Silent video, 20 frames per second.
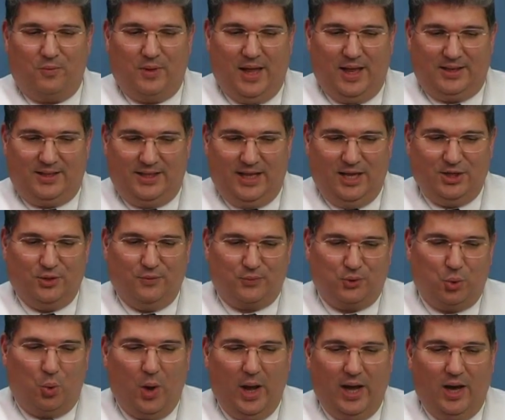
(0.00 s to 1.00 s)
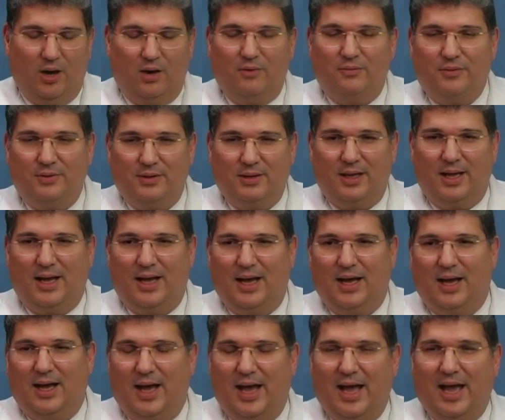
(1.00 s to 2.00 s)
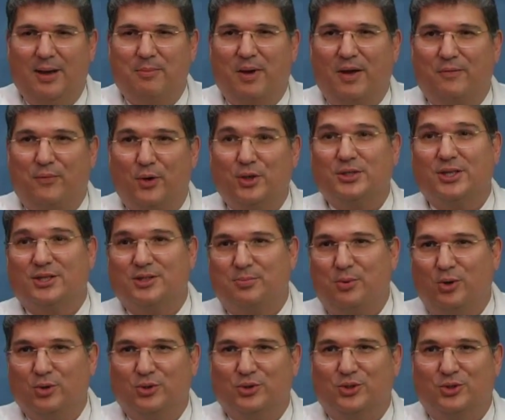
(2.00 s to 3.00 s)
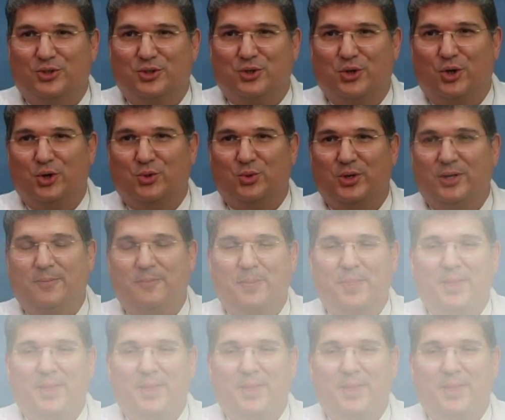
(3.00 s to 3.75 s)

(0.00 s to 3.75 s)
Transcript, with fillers: at the age of 12, uh, I had my first exposure to surgery.